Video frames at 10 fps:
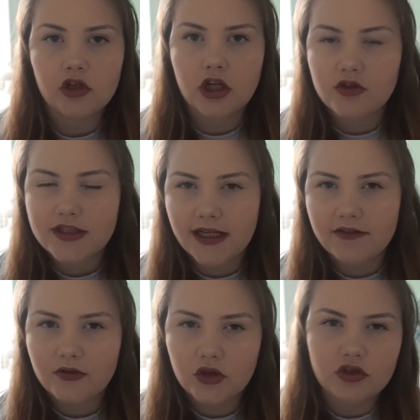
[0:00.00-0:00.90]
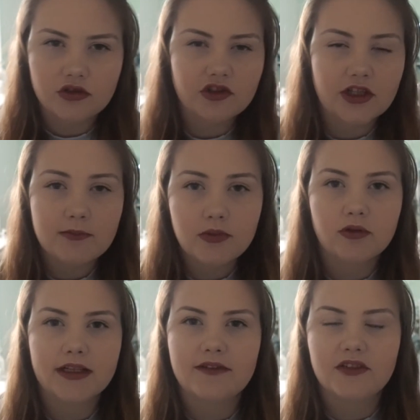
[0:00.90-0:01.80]
or go to California or
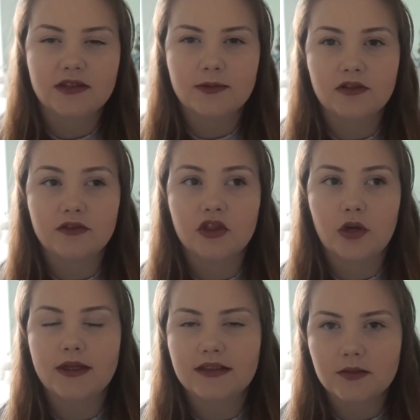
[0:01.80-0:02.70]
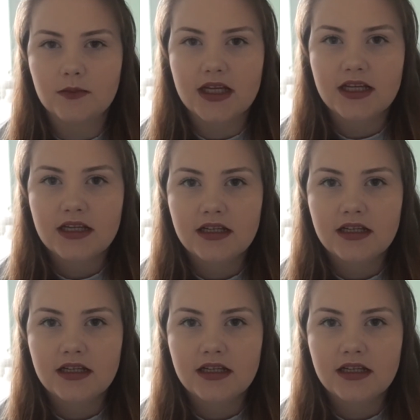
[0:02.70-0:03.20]
Singapore and get the experience of going somewhere